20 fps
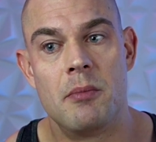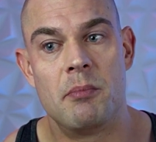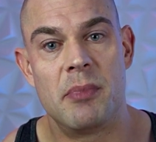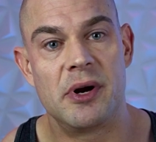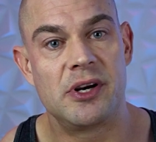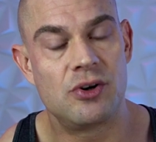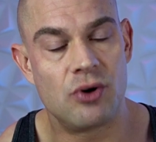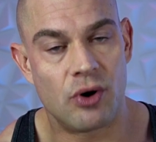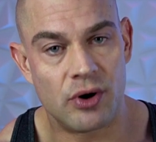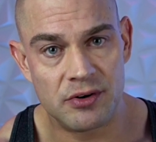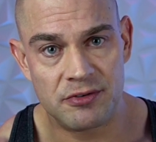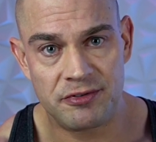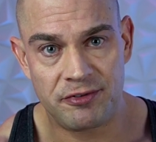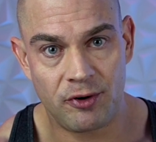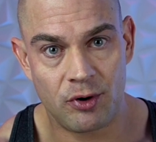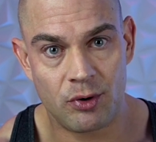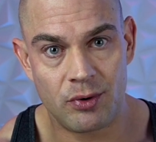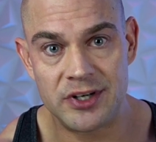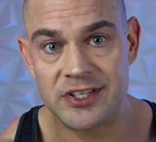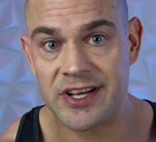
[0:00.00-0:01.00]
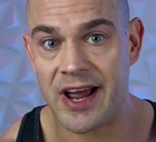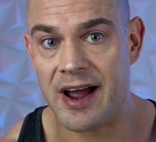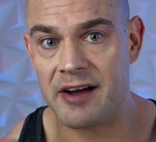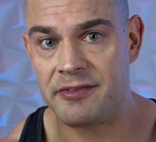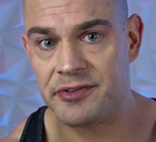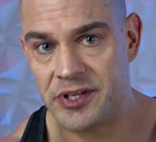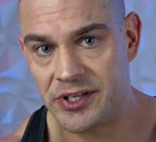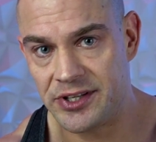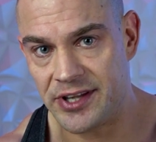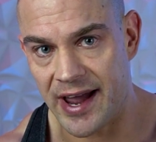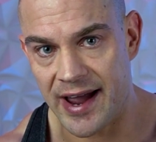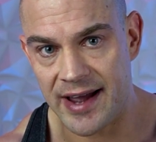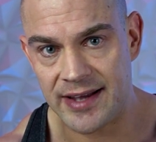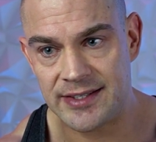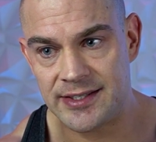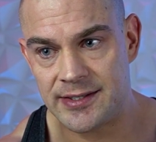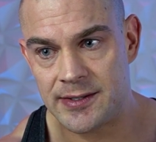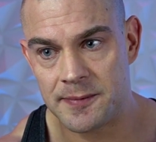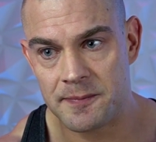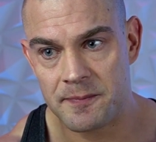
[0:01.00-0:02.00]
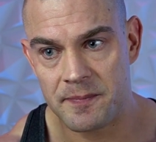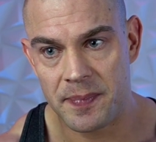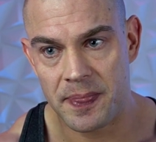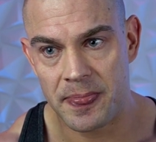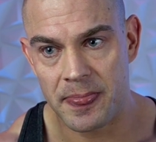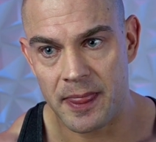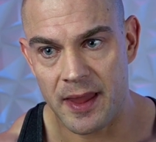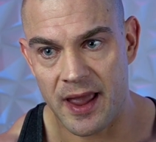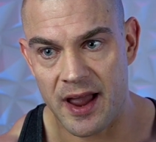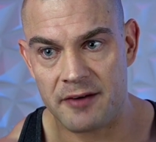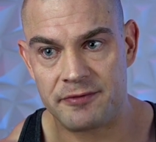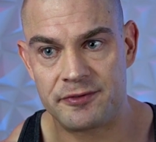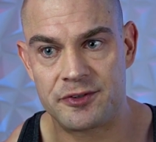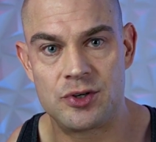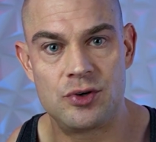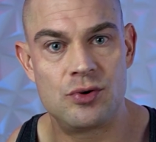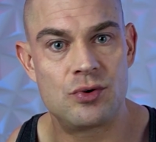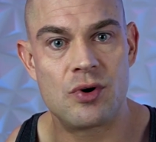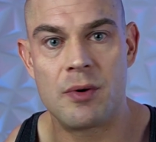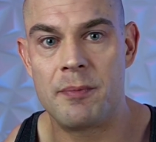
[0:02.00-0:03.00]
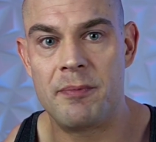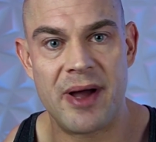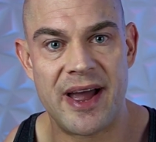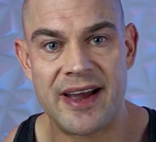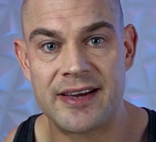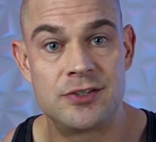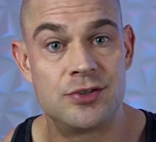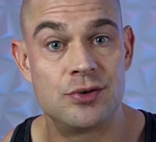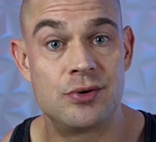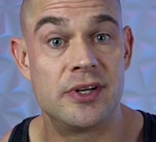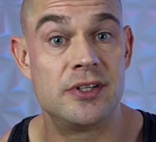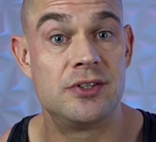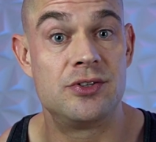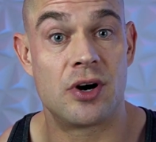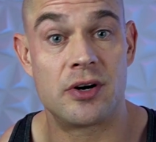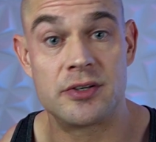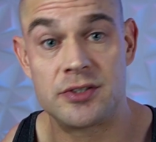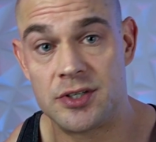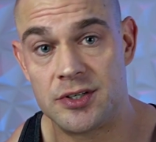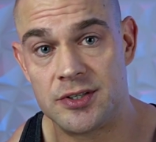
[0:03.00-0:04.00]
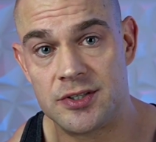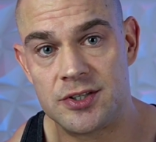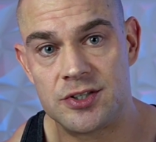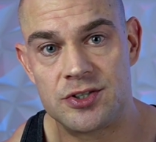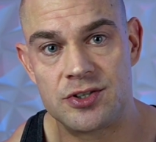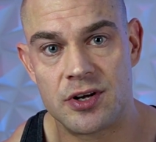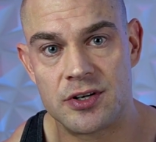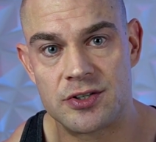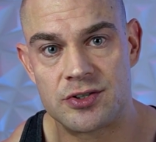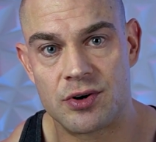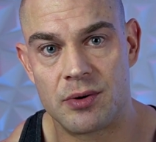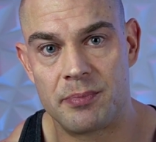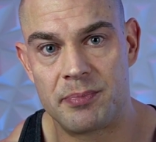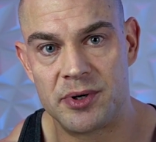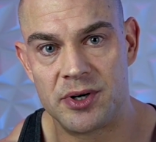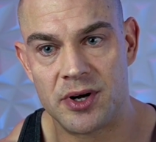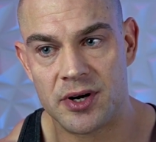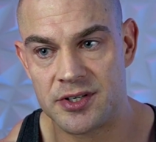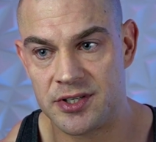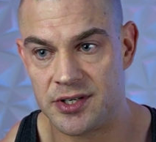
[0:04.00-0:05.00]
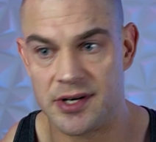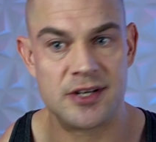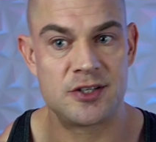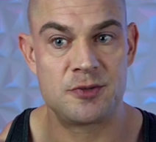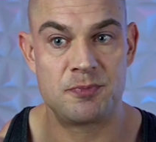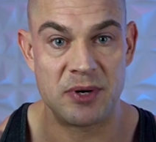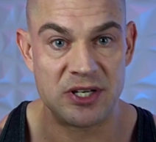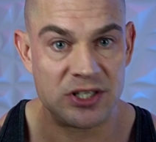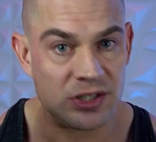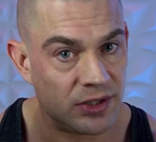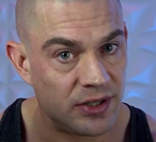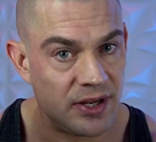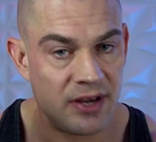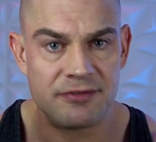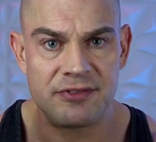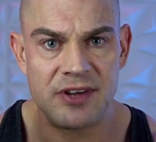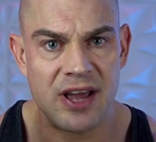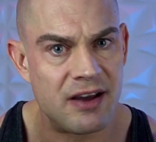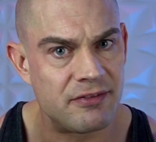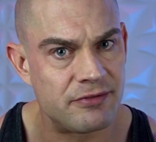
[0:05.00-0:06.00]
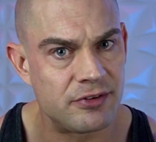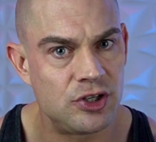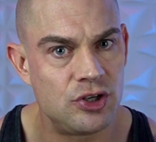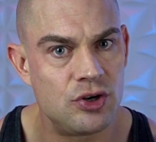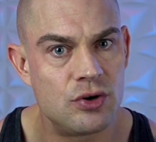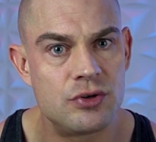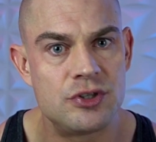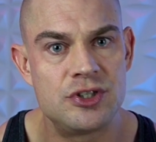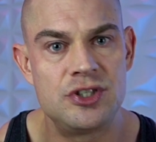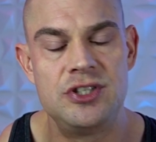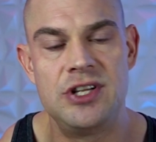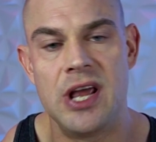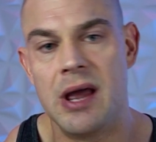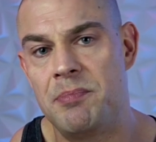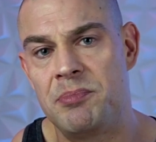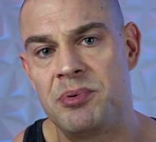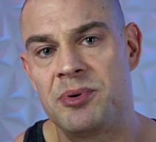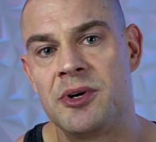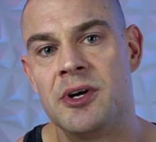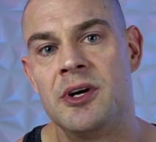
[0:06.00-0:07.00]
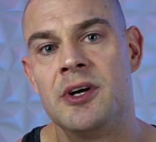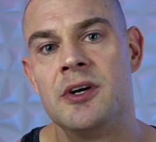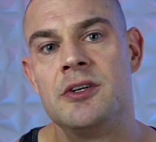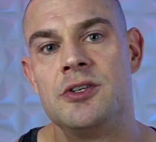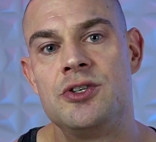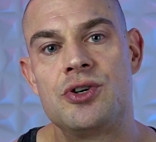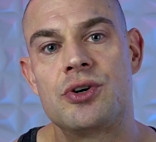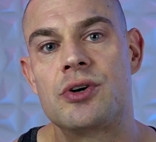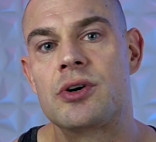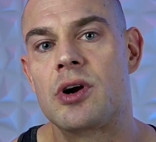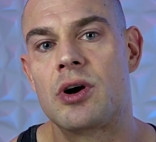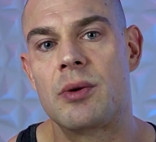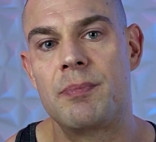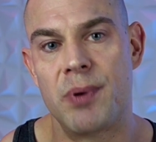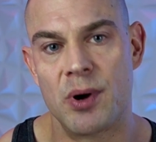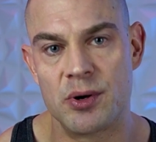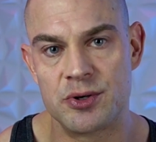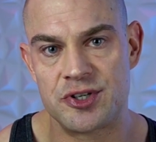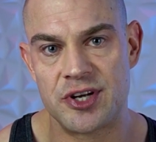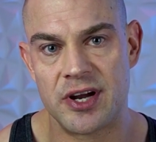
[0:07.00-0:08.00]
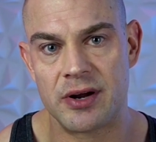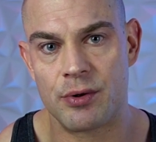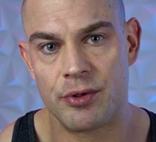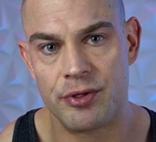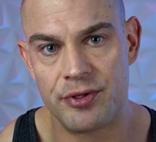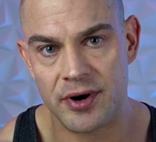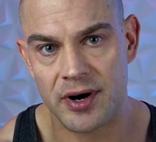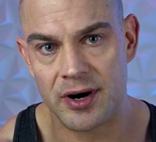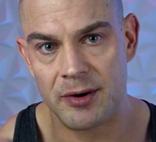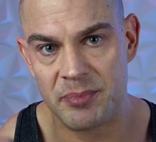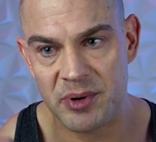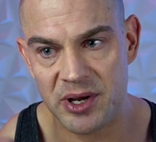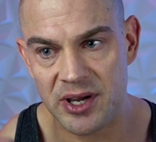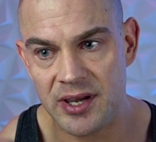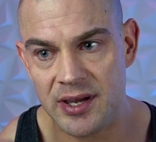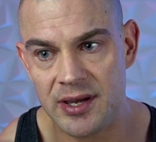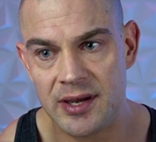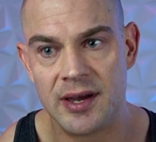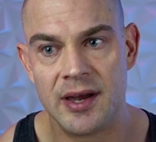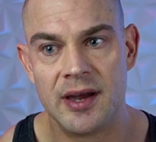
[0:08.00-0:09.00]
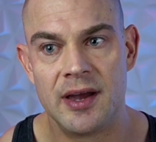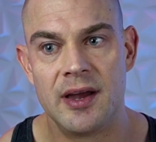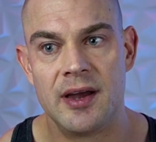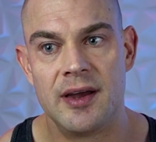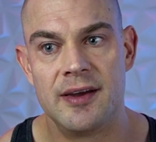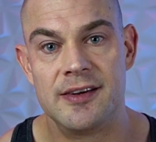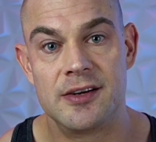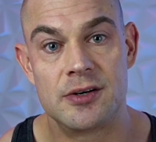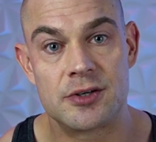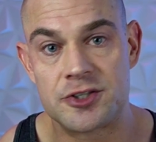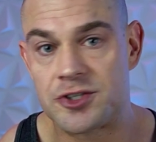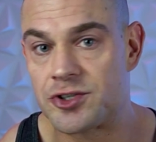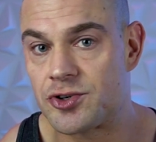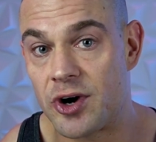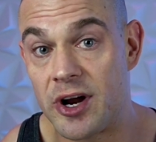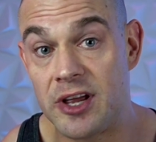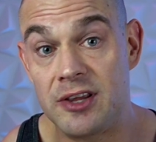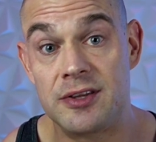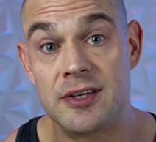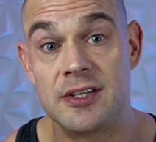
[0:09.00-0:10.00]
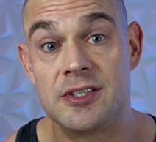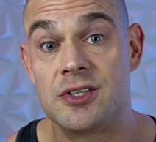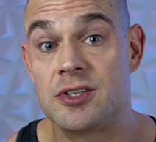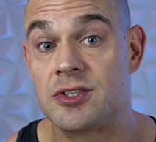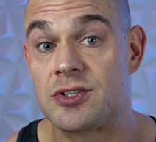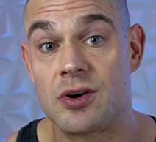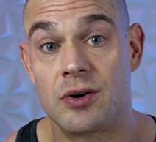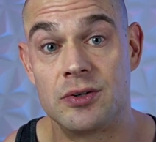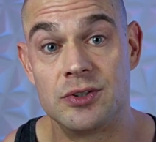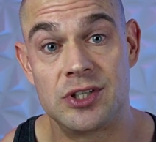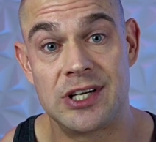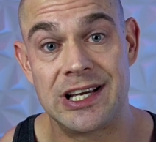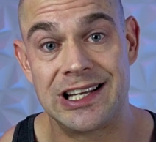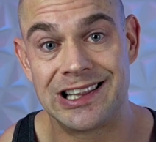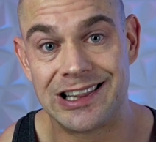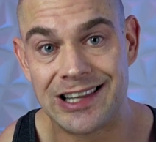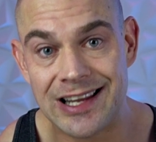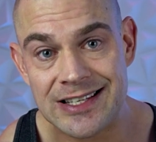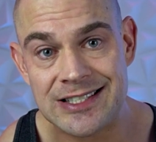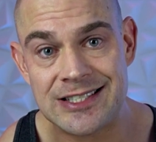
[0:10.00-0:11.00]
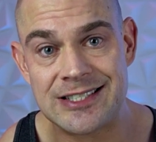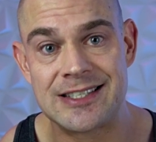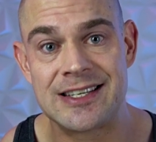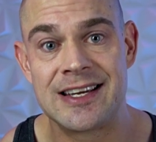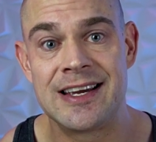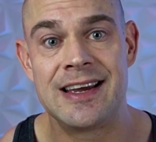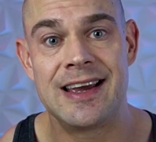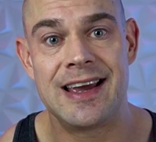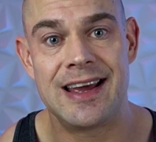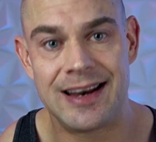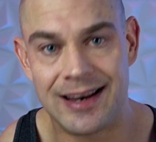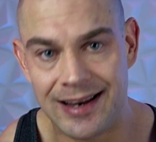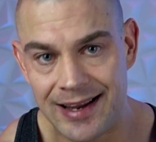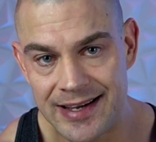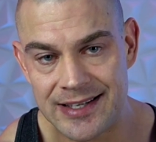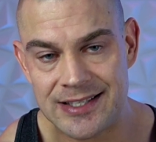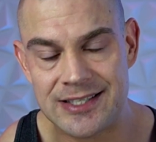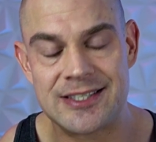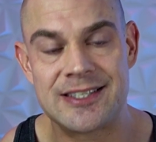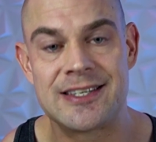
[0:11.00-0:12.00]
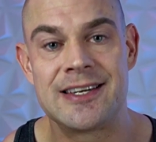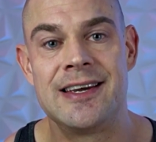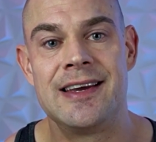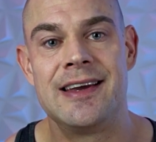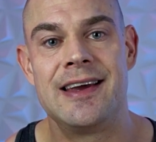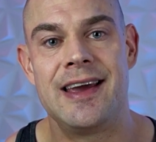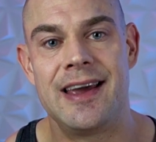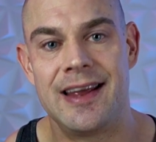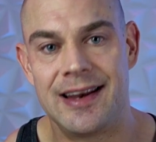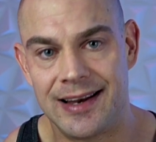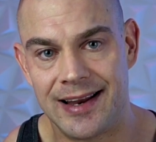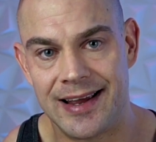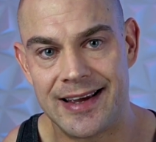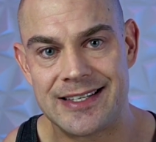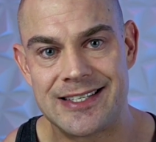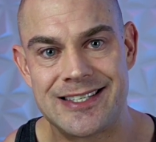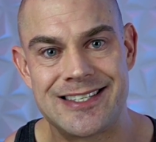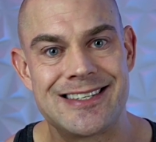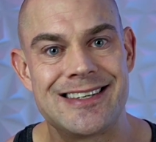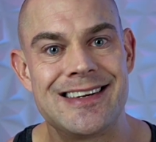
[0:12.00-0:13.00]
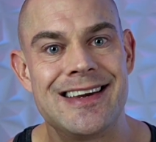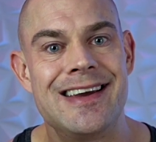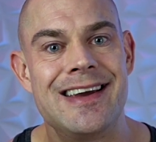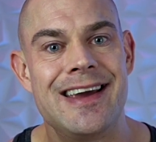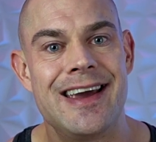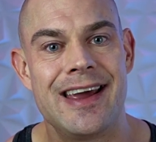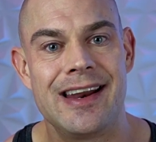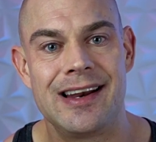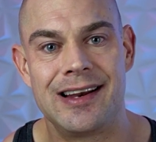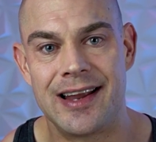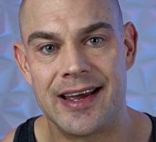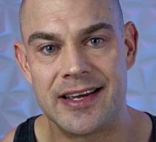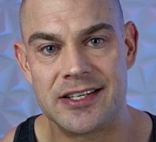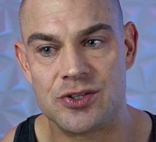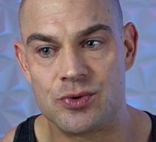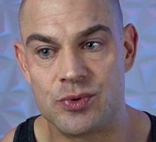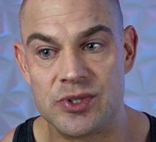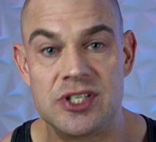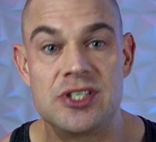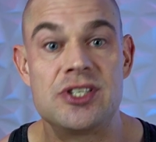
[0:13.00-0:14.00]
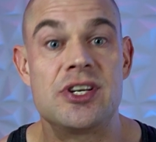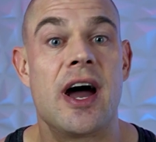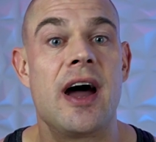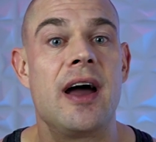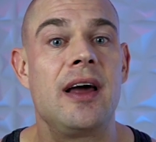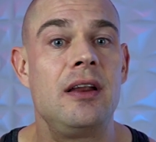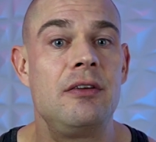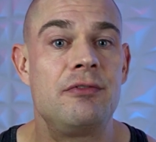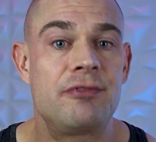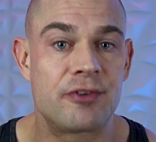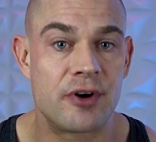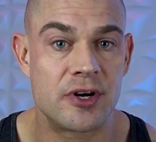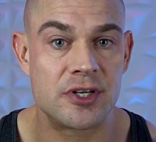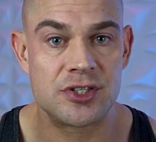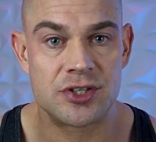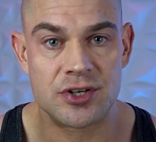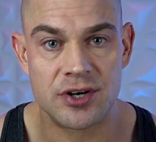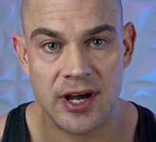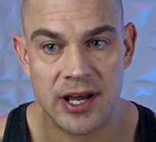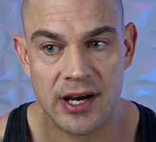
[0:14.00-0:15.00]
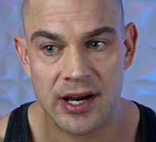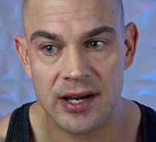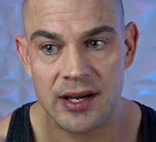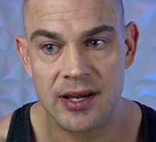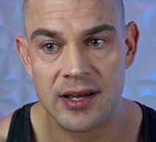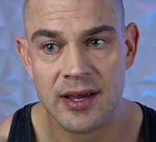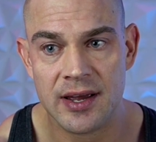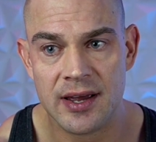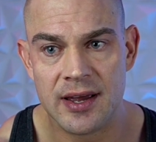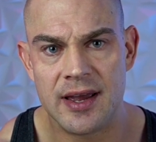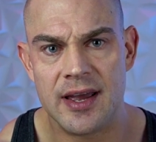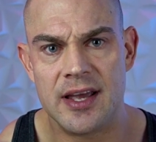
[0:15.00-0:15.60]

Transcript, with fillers: But going forward after that, after you go back to endogenous testosterone production, especially if you have a huge dip during your post-cycle therapy, your strength is just going to get less and less and less and less, which is highly frustrating.